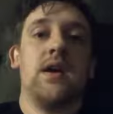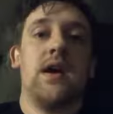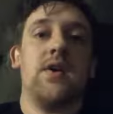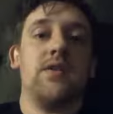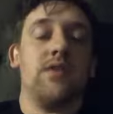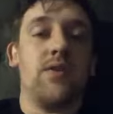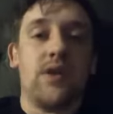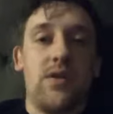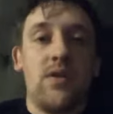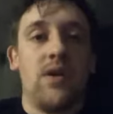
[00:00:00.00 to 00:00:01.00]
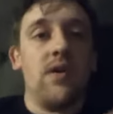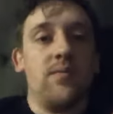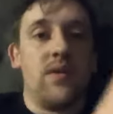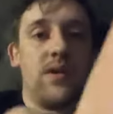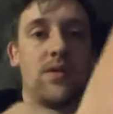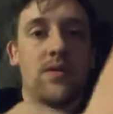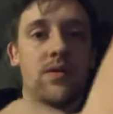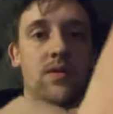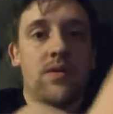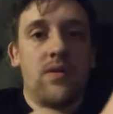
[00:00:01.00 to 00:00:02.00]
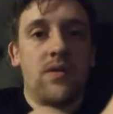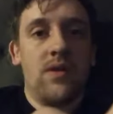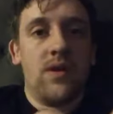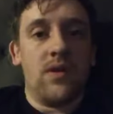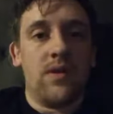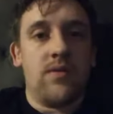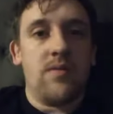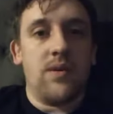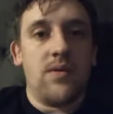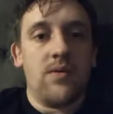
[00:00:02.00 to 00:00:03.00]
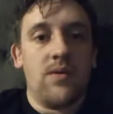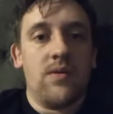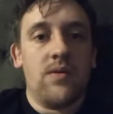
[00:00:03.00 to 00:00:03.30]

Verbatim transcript: I don't even know how long I've been going. How long have I been going?